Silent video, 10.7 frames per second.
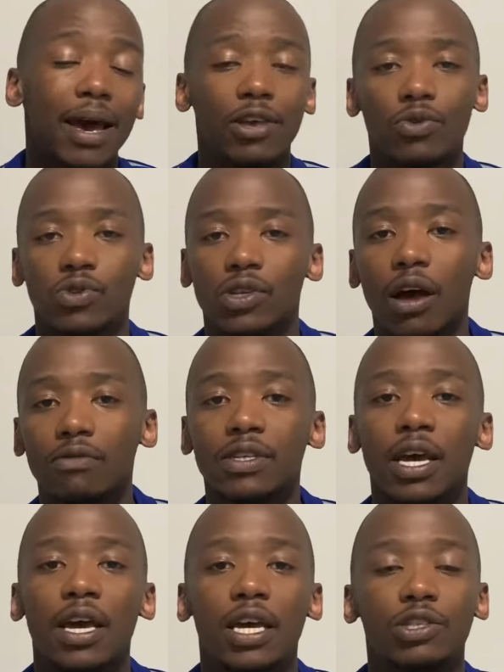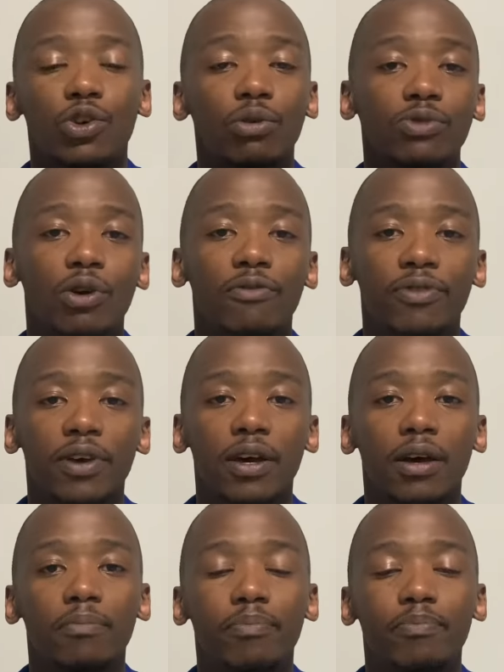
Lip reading: and yourselves in terms of the